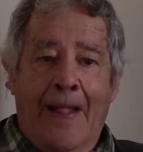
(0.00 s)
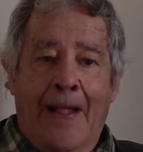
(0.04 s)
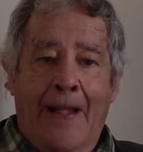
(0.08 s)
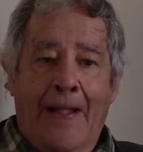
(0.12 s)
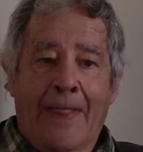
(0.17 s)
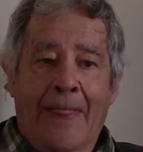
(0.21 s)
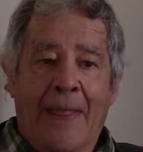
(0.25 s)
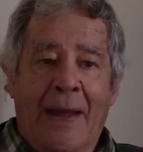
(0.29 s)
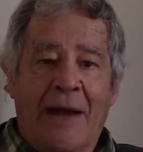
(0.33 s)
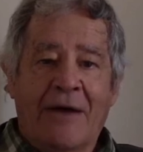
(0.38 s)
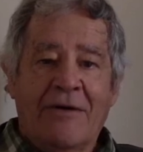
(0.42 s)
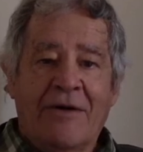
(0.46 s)

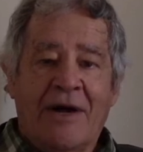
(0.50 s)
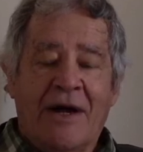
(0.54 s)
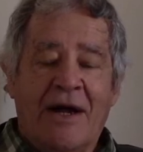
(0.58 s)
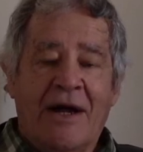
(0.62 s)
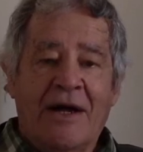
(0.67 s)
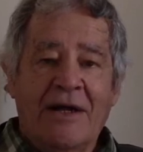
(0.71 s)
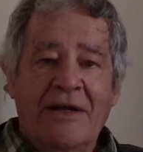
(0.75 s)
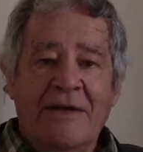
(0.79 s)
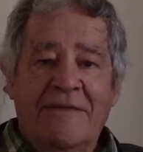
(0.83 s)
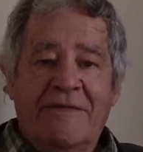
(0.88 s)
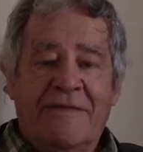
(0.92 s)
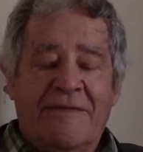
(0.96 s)
Now,
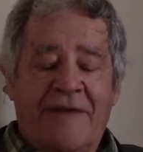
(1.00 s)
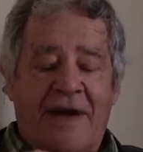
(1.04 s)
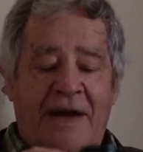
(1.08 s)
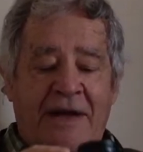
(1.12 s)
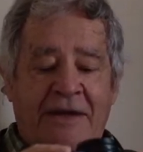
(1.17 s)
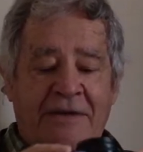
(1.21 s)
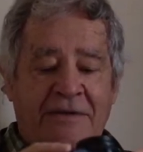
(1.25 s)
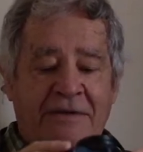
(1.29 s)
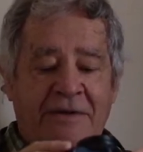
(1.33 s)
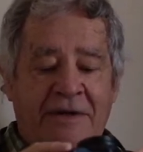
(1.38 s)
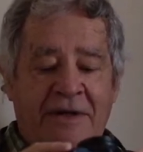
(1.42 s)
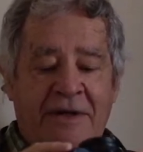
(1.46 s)
I
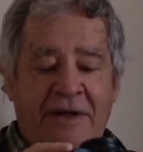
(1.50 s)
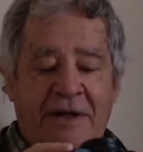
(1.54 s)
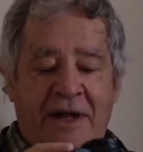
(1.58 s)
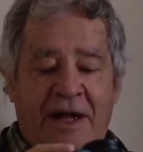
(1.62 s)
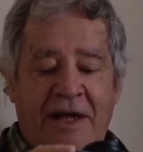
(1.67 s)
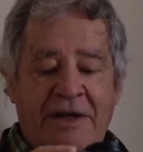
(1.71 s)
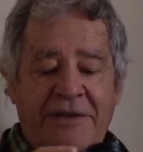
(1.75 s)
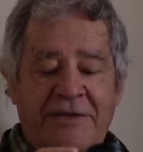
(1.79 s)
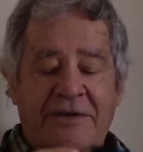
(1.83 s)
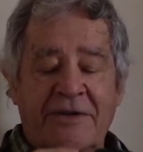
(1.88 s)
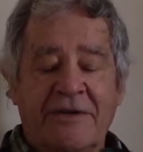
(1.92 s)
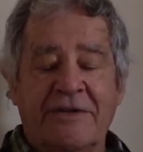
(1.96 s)

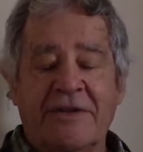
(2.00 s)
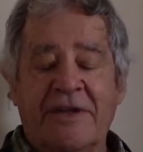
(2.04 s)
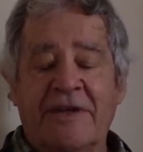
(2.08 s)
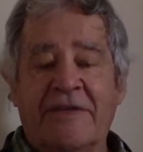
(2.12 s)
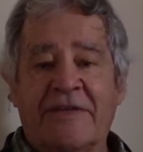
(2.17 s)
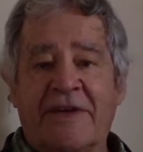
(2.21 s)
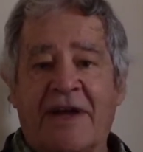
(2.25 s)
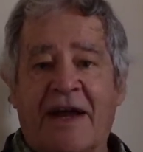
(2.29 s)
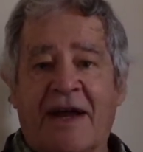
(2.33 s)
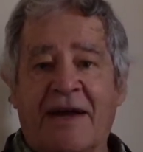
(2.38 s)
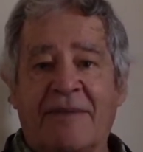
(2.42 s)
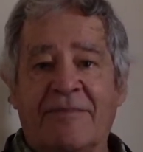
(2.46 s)
took this
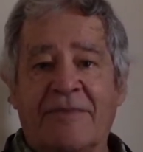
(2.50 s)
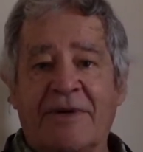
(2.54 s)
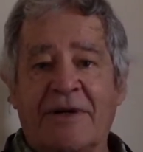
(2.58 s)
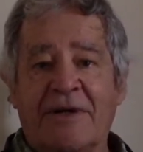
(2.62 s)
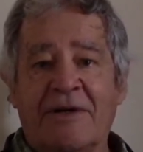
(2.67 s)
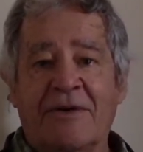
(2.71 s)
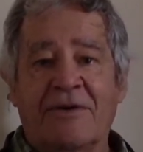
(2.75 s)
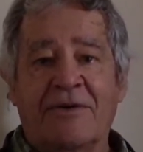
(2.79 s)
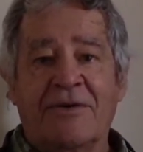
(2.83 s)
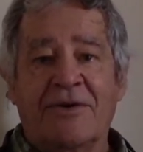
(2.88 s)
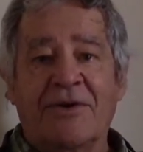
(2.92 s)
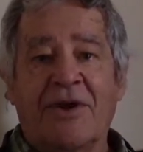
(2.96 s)
camera,
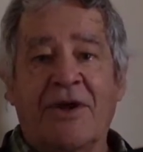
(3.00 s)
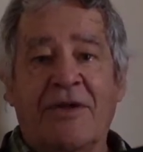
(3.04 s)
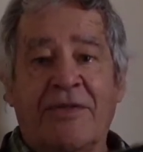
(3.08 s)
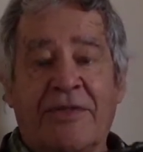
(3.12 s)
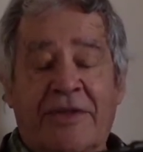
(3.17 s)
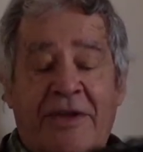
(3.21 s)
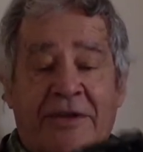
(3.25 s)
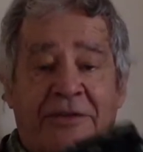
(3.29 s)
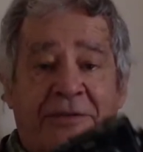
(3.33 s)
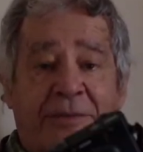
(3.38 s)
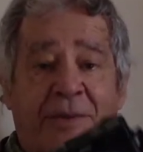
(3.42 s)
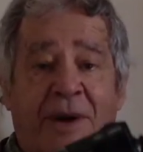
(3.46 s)
or not
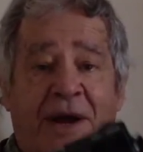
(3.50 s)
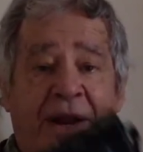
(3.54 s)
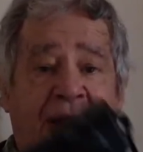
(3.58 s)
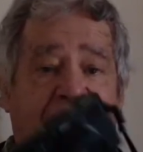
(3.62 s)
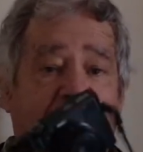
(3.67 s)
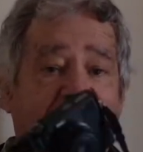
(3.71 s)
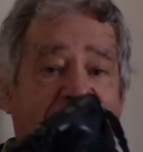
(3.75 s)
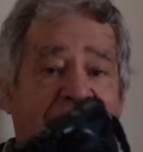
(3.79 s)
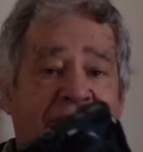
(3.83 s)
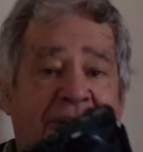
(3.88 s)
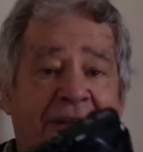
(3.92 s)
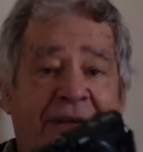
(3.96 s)
this one
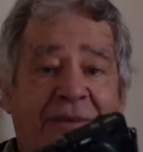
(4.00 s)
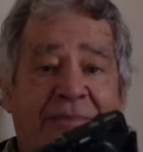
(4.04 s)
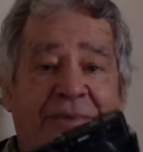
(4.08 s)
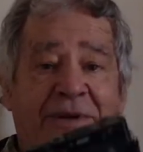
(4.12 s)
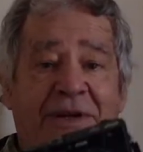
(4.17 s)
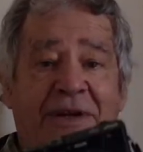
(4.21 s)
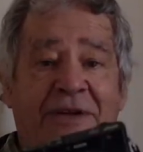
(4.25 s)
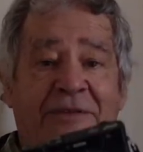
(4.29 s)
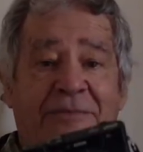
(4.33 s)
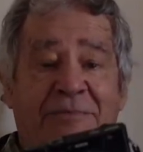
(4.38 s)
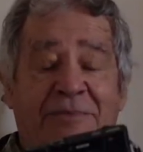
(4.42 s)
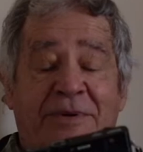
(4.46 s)
actually, but
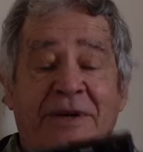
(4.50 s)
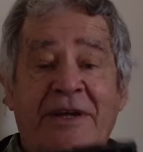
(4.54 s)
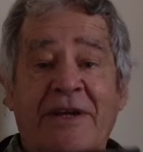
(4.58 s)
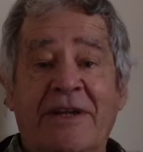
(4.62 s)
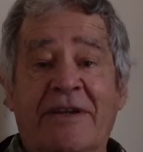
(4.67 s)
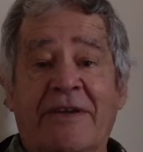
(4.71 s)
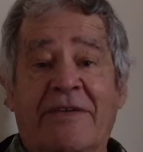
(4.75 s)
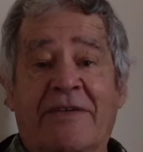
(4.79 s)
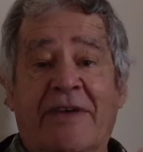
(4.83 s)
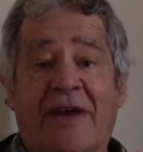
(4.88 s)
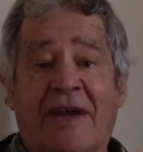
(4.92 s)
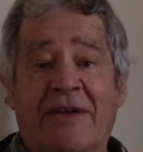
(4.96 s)
its
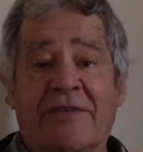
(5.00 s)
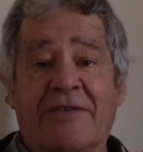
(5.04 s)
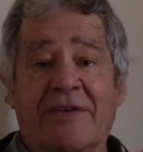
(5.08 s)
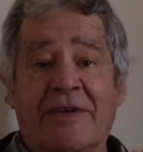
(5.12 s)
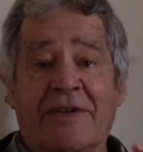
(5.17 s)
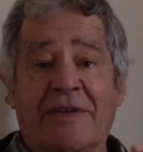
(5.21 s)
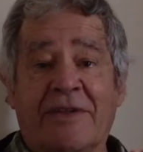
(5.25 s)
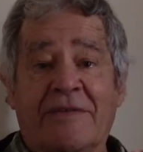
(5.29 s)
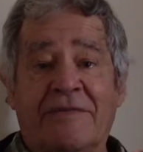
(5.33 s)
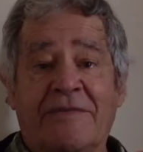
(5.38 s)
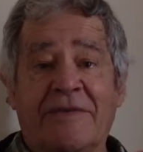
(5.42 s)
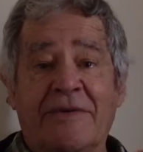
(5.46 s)
predecessor,
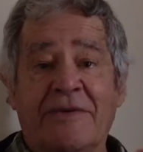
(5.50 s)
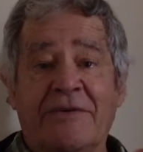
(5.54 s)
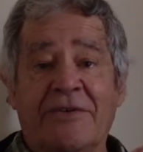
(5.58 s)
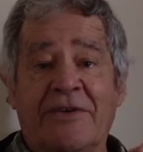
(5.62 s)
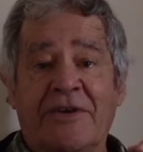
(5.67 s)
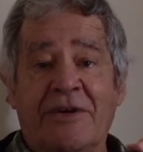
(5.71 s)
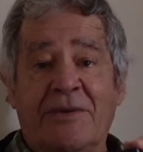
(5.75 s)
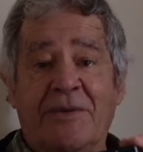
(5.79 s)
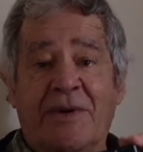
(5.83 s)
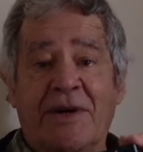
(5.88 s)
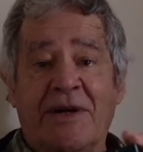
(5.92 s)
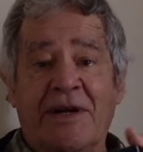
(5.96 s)
the
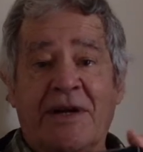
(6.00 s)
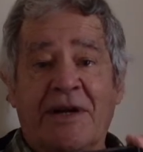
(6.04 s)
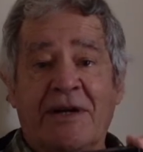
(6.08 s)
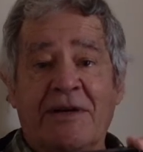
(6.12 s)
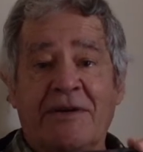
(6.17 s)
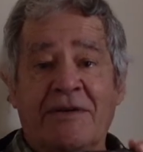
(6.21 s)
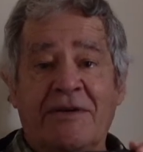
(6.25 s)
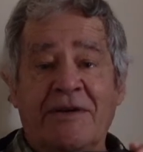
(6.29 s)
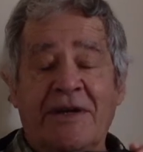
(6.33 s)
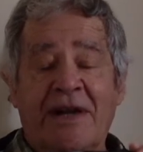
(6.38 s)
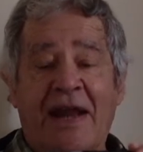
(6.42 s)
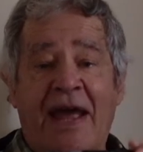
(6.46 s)
Fuji
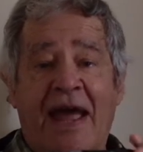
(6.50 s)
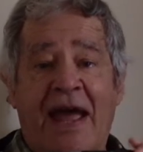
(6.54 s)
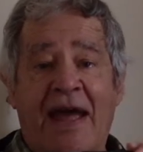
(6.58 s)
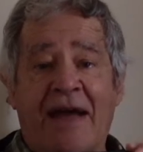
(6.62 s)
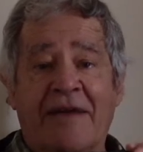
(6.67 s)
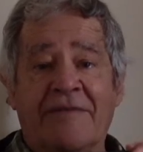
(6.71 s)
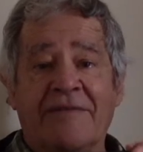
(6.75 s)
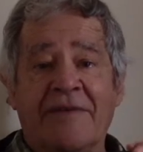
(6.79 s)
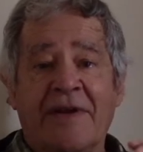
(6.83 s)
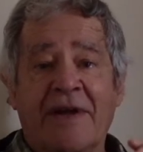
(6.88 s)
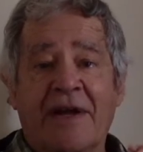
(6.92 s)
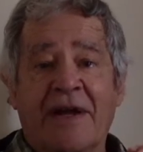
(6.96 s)
100F,
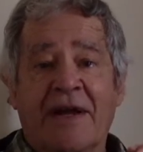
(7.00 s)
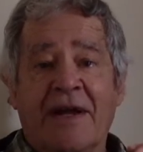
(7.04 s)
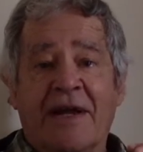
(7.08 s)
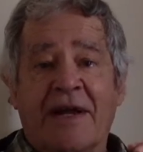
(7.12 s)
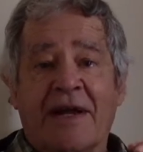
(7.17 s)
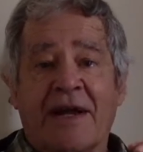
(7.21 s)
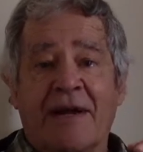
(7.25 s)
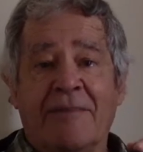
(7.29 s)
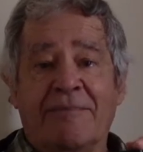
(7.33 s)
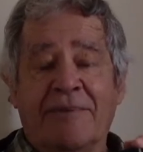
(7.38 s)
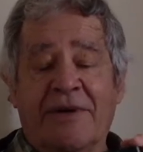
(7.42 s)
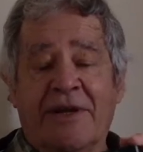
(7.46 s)
a
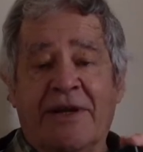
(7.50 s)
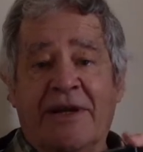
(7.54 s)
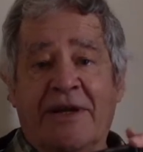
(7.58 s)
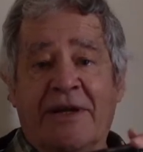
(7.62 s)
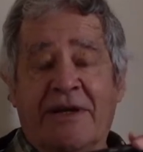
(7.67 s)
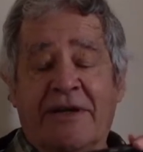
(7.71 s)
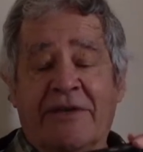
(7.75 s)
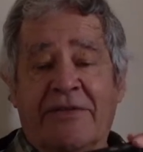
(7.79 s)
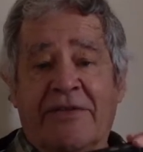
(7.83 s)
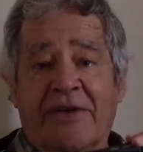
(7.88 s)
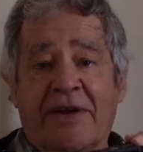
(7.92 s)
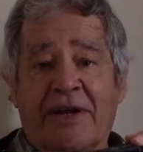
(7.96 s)
couple of
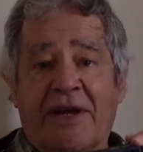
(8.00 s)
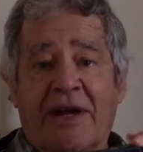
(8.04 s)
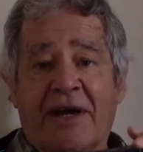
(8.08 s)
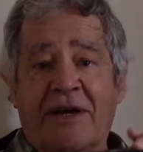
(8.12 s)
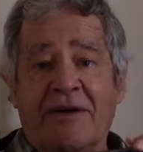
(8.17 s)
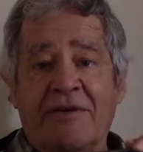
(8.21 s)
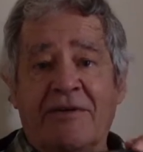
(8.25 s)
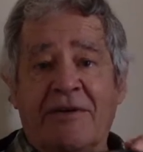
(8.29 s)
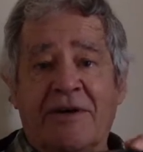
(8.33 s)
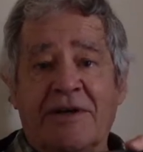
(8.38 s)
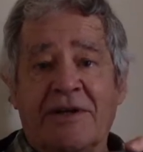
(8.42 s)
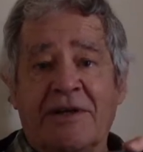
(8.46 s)
years
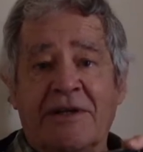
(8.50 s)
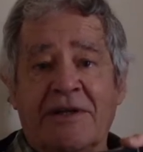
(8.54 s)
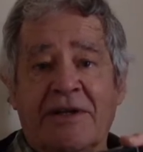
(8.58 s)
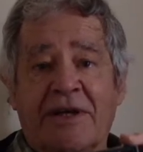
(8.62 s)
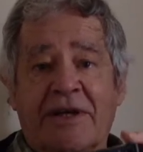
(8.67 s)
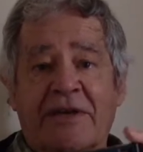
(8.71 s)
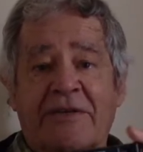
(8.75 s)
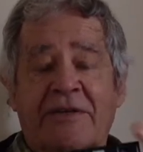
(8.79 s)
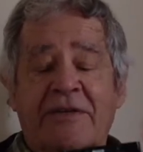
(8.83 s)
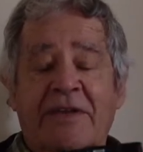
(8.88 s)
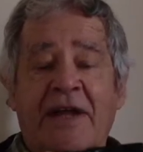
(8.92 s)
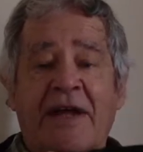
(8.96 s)
ago on an
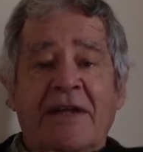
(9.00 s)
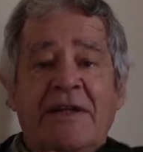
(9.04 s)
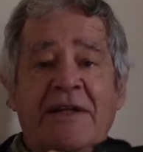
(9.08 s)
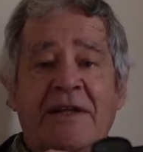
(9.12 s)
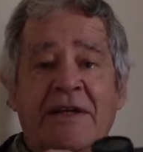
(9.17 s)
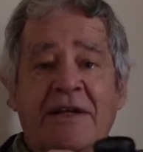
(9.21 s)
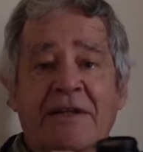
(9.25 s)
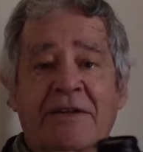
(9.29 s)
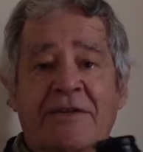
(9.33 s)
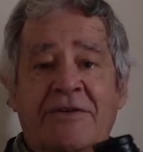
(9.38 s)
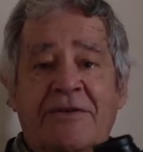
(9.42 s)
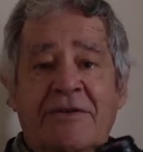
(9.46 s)

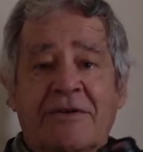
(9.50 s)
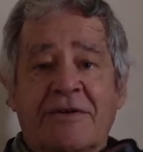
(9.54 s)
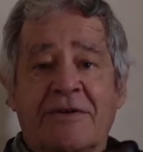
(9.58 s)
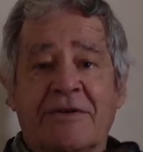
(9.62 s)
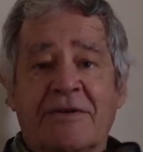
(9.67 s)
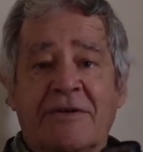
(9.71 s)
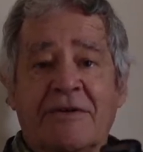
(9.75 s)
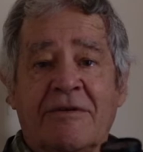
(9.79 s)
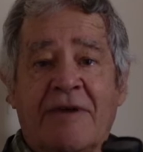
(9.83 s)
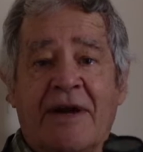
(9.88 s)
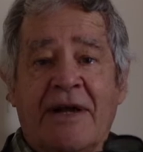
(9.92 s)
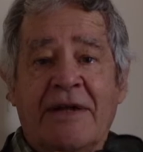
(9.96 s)
extended
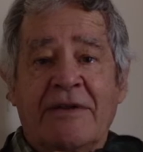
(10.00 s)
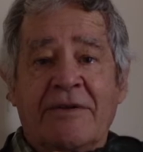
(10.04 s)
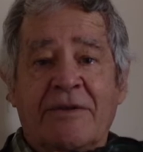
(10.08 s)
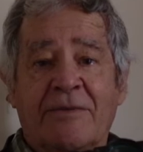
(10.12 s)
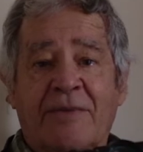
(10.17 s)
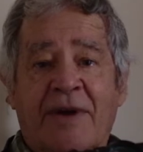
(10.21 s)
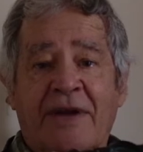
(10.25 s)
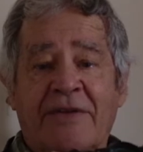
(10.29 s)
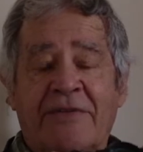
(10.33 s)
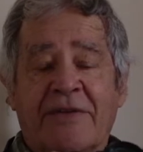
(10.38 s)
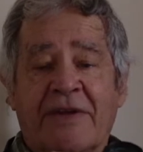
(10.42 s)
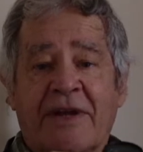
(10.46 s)
tour around the
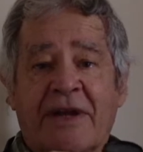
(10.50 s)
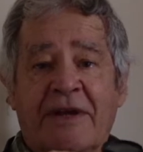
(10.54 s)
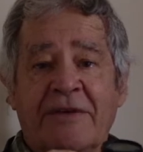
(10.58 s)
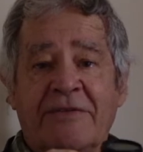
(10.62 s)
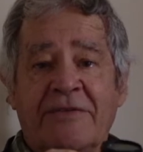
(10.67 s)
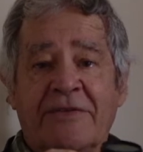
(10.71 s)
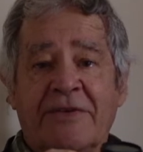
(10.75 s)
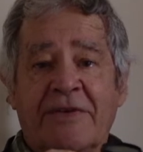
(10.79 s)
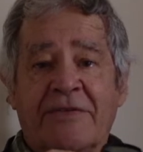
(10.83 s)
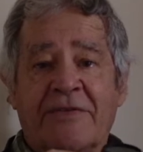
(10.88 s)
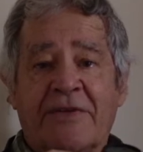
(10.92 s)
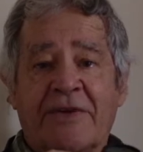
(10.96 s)
west
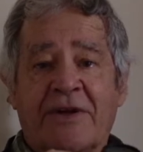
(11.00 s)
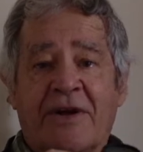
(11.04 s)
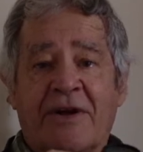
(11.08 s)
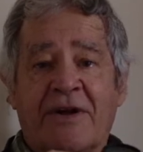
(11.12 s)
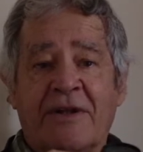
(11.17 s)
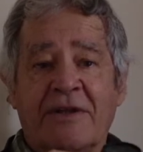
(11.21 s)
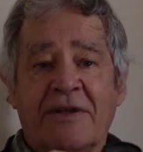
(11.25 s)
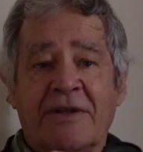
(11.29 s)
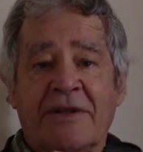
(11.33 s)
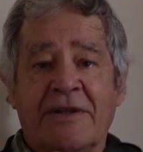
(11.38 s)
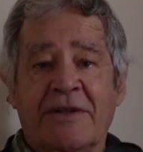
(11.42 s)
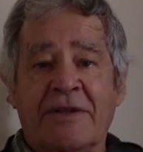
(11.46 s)
coast of
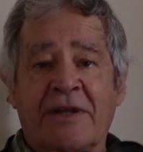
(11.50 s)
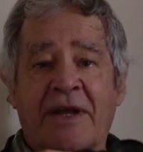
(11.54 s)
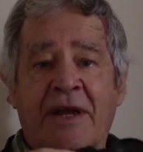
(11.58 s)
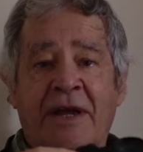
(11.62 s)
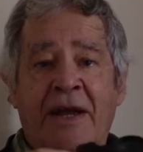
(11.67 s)
Scotland,